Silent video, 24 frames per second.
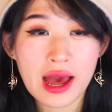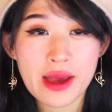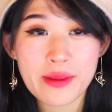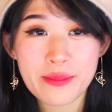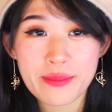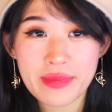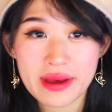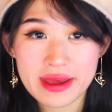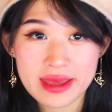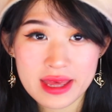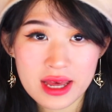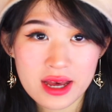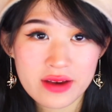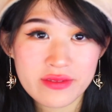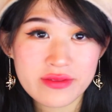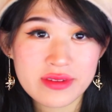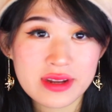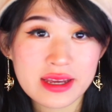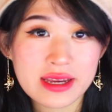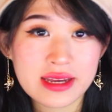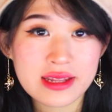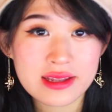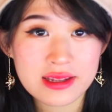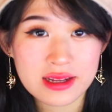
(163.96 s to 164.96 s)
I may have
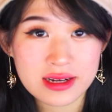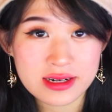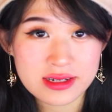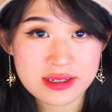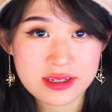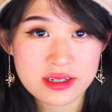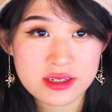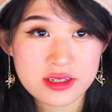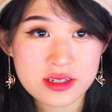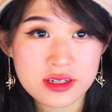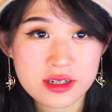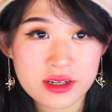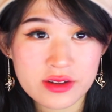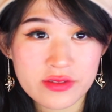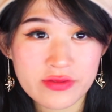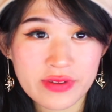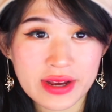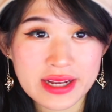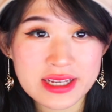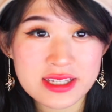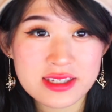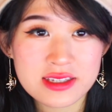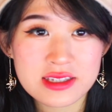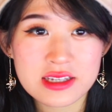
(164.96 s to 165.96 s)
neglected to
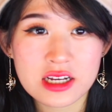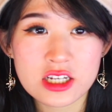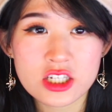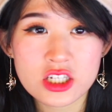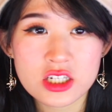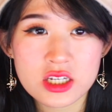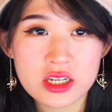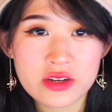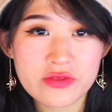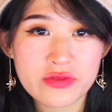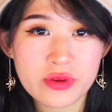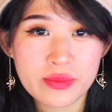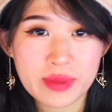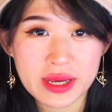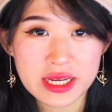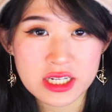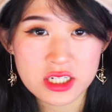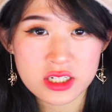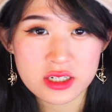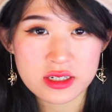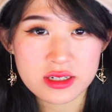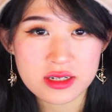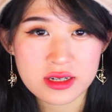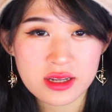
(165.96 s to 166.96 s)
convey such
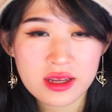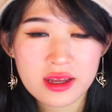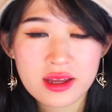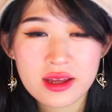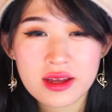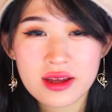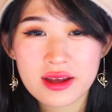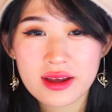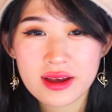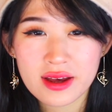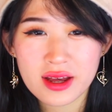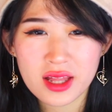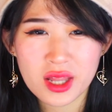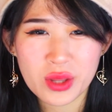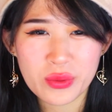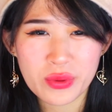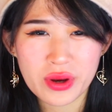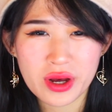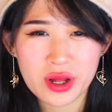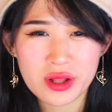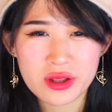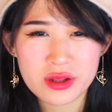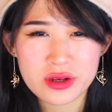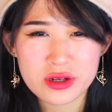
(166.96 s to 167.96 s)
information.
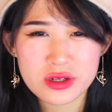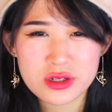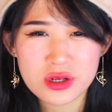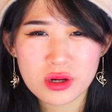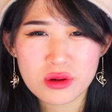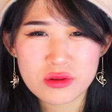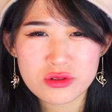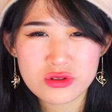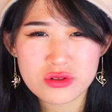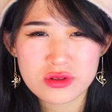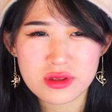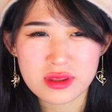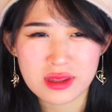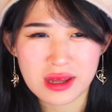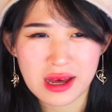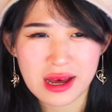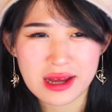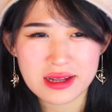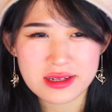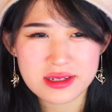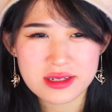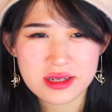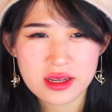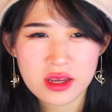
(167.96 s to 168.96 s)
LOL, who told you
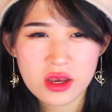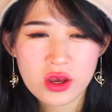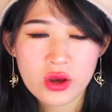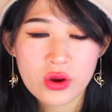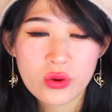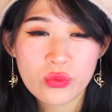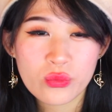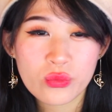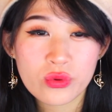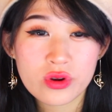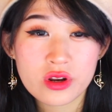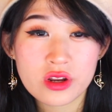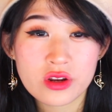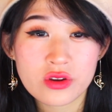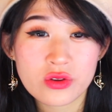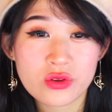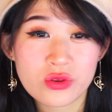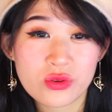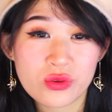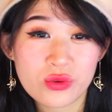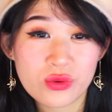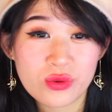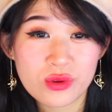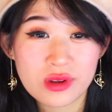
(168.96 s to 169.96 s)
that?
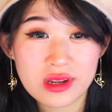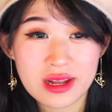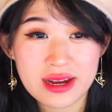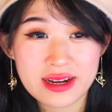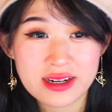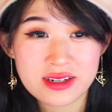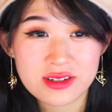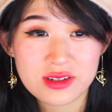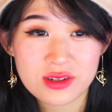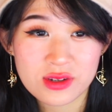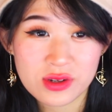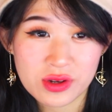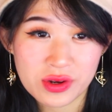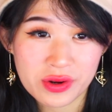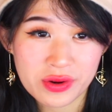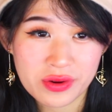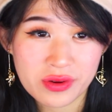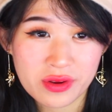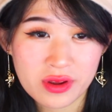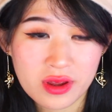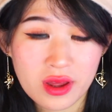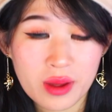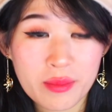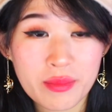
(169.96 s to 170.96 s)
Wouldn't you like to
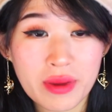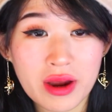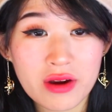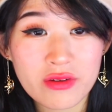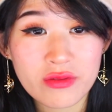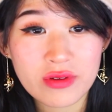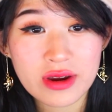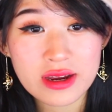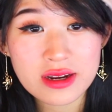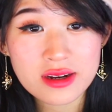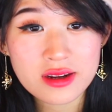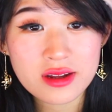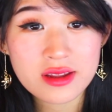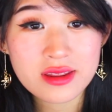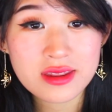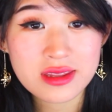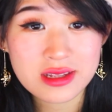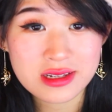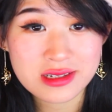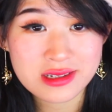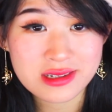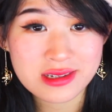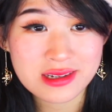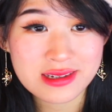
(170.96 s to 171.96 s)
know? My read on
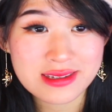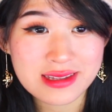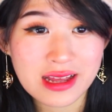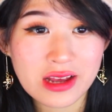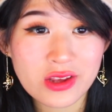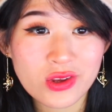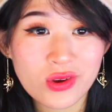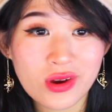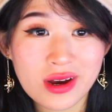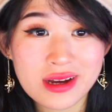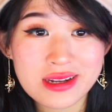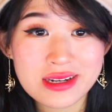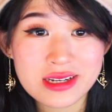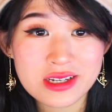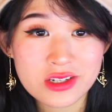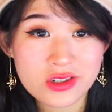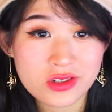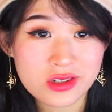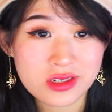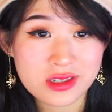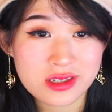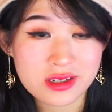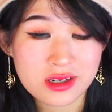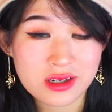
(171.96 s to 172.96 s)
this is that you aren't
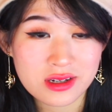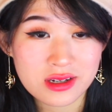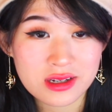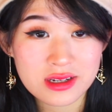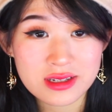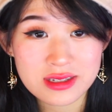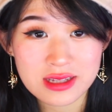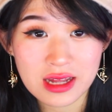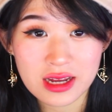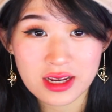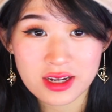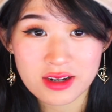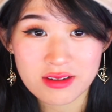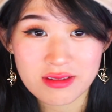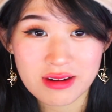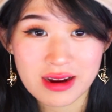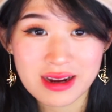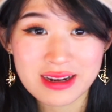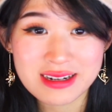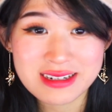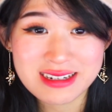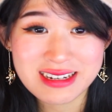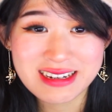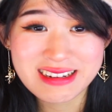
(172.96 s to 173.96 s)
interested. Is that
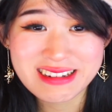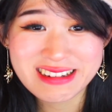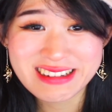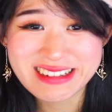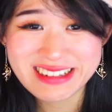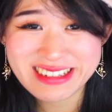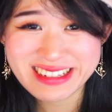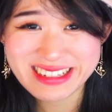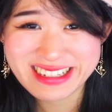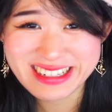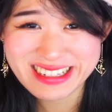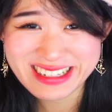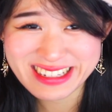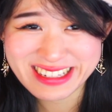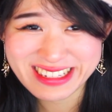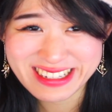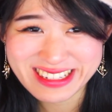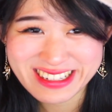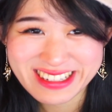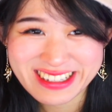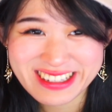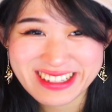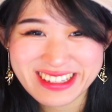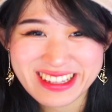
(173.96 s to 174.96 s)

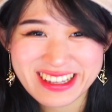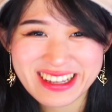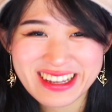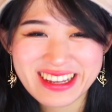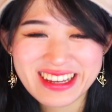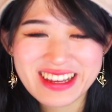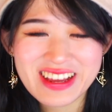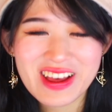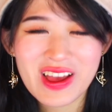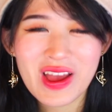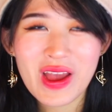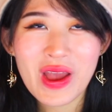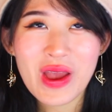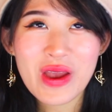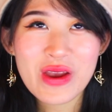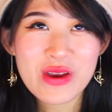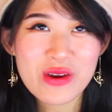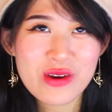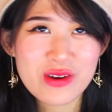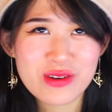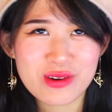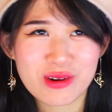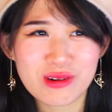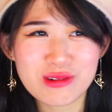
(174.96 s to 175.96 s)
correct?
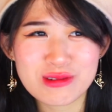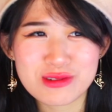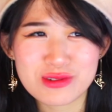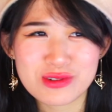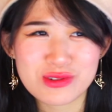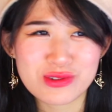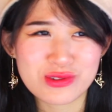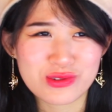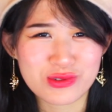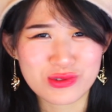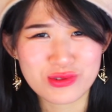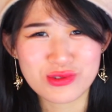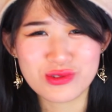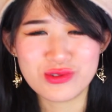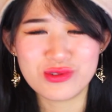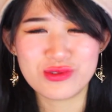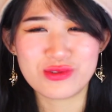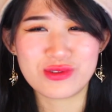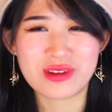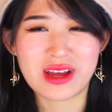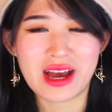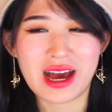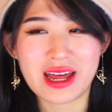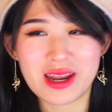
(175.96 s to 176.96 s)
Who told you
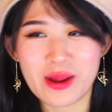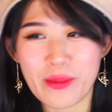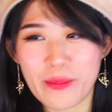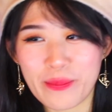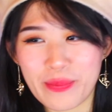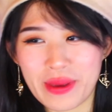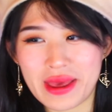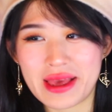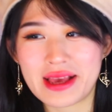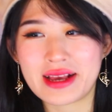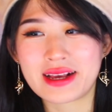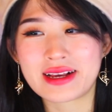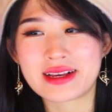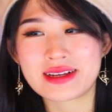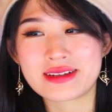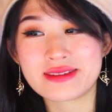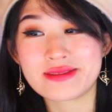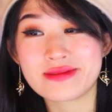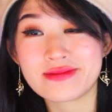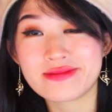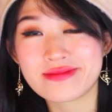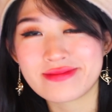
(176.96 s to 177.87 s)
you had a big...